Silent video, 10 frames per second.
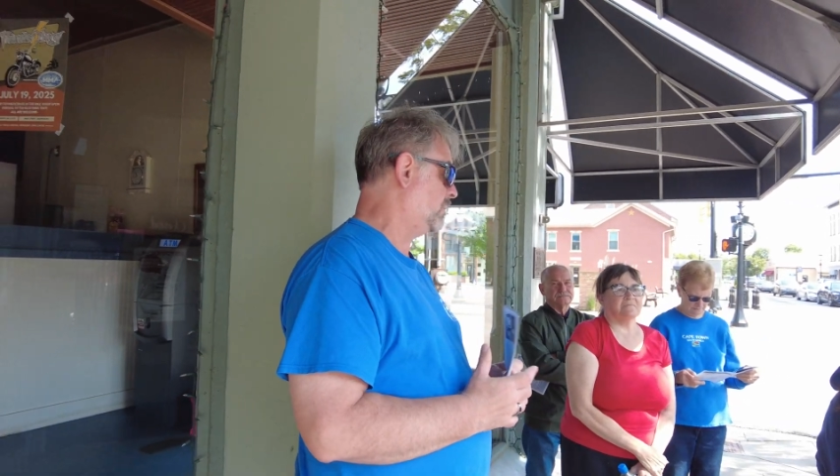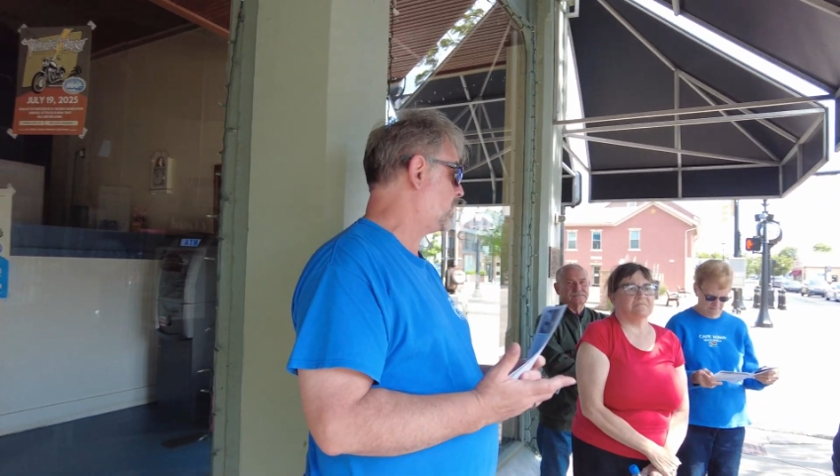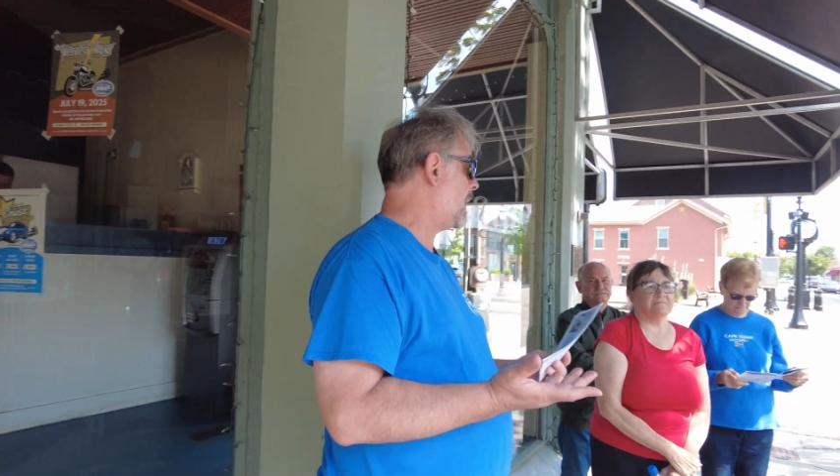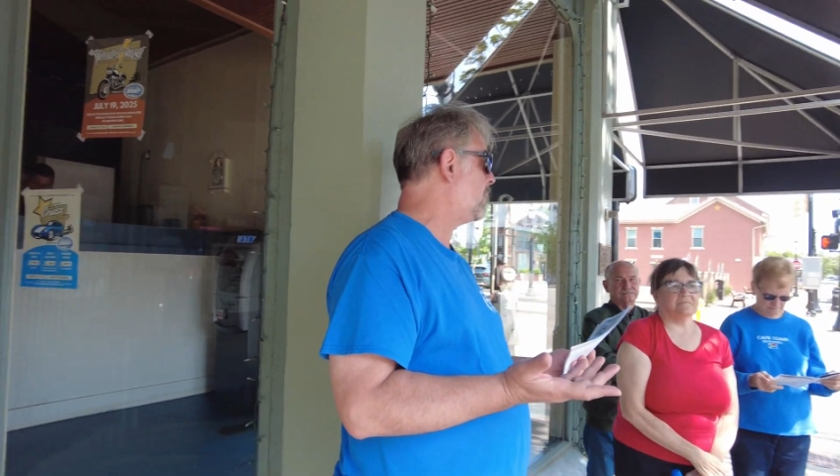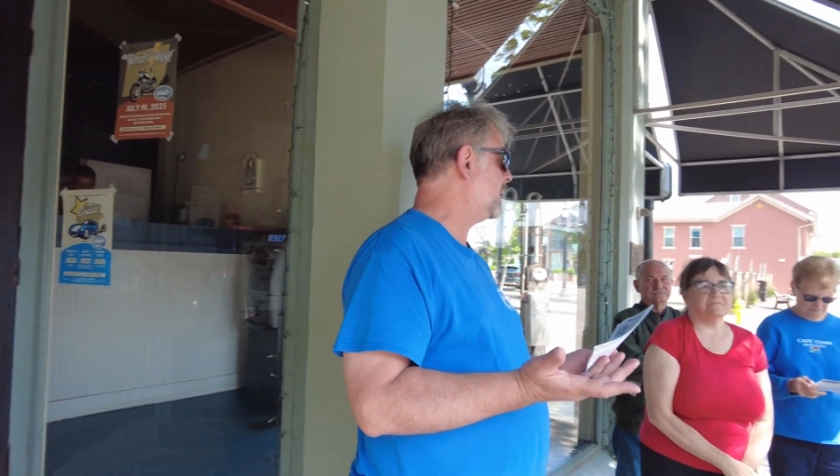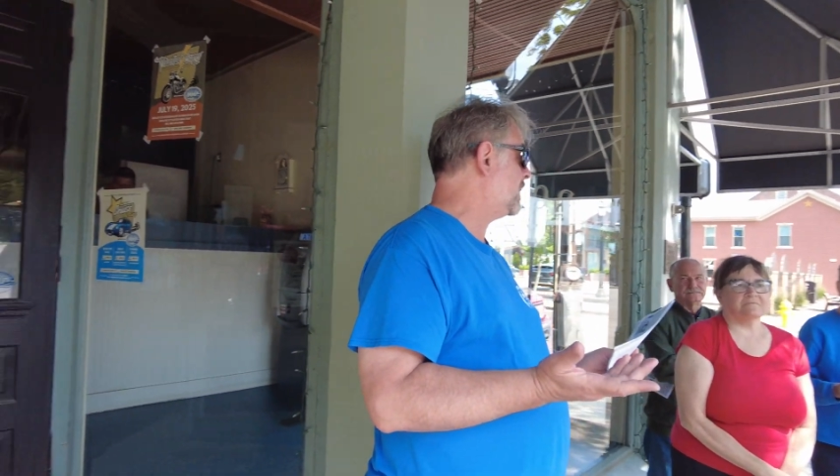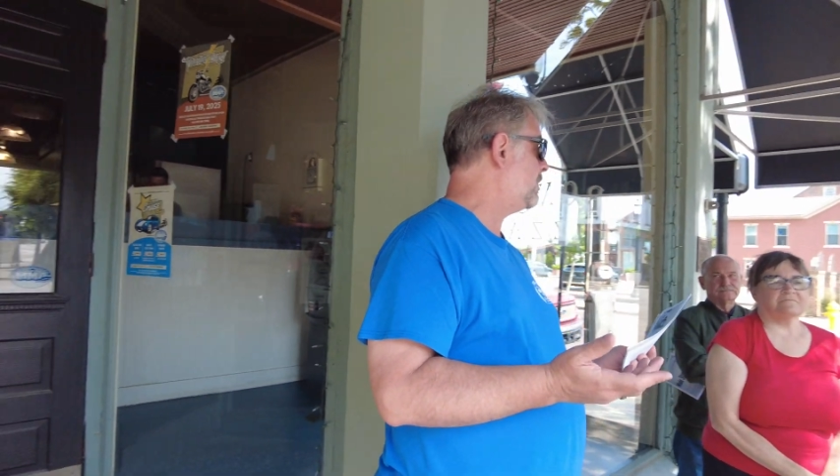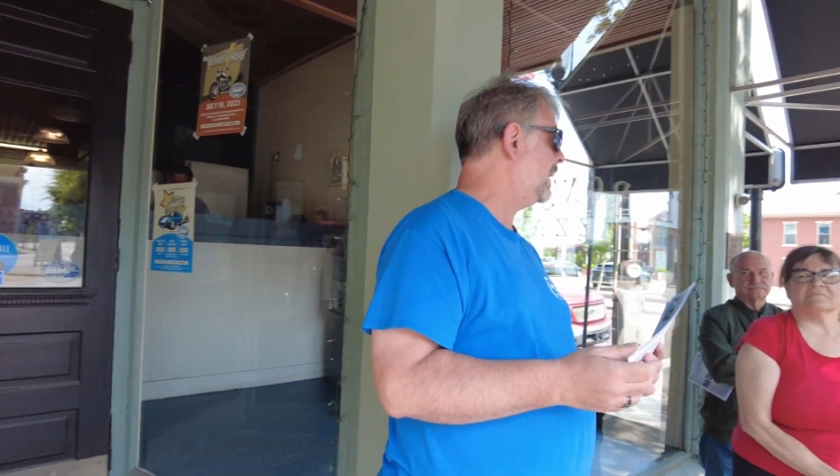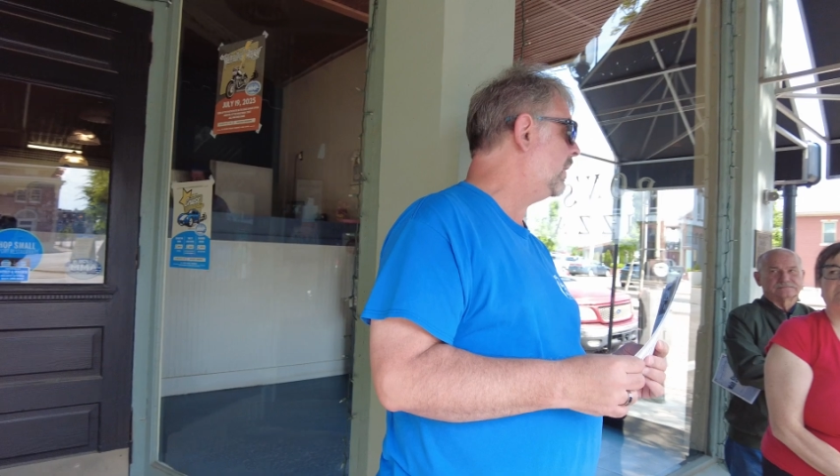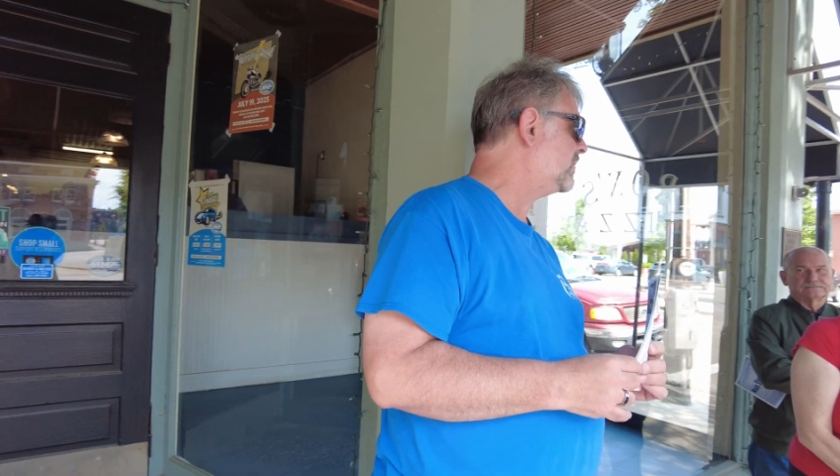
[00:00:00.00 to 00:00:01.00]
probably the
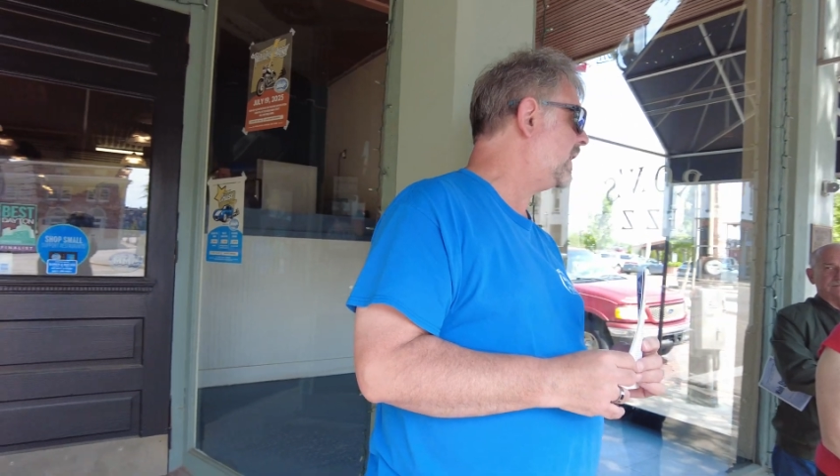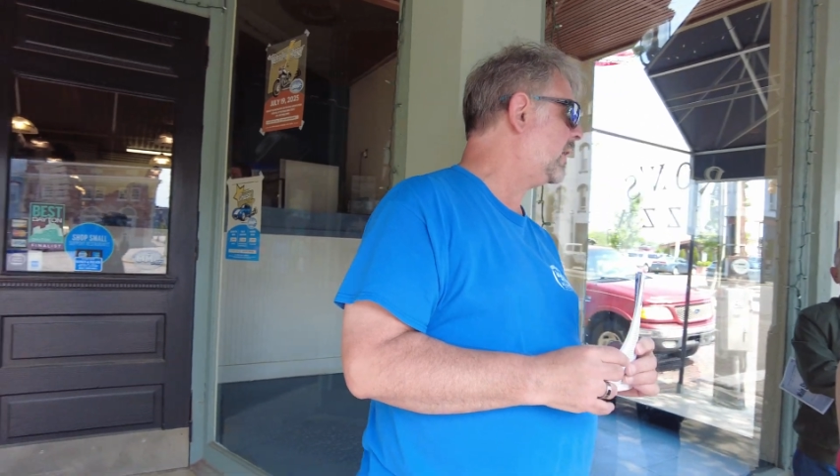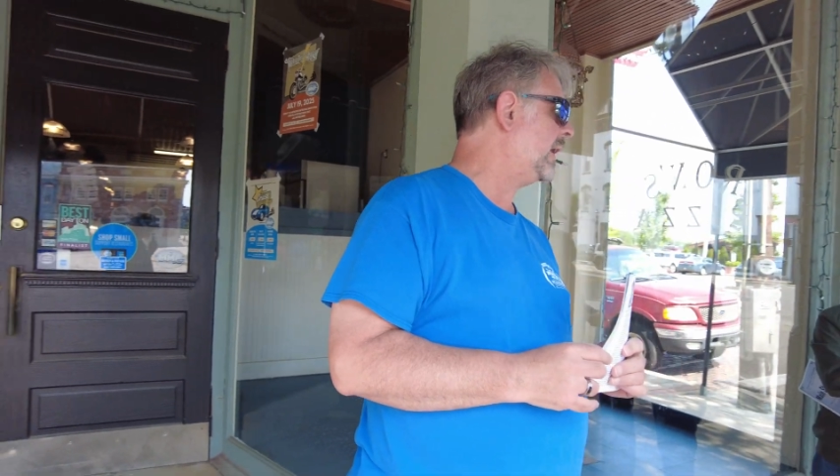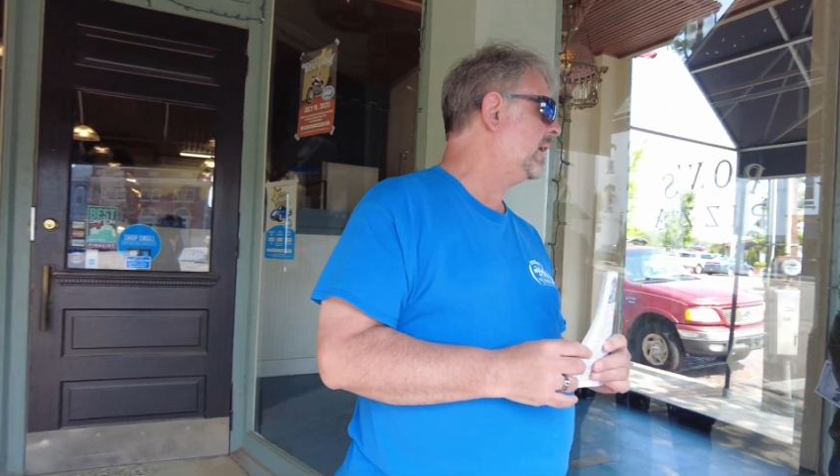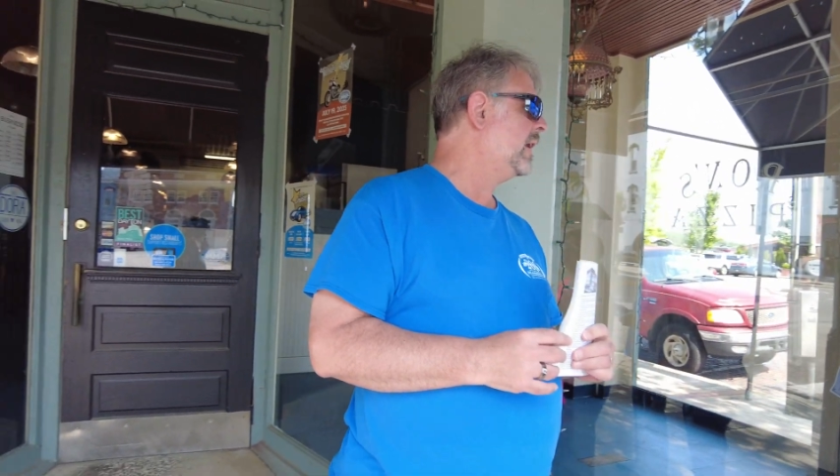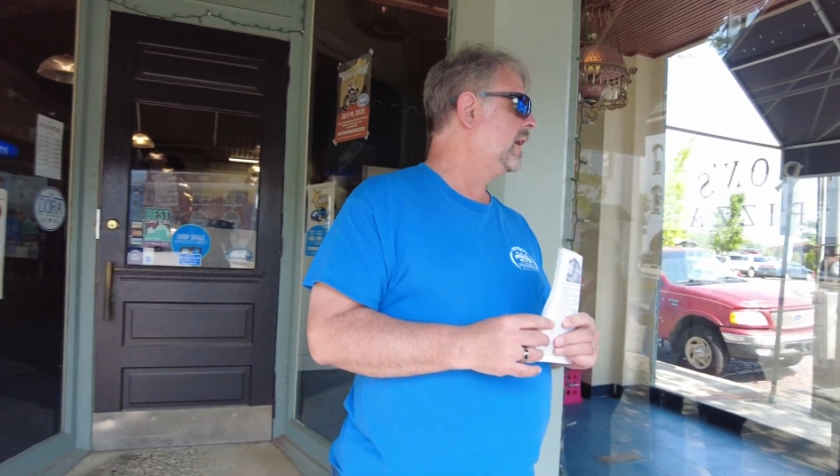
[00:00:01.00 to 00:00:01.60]
military,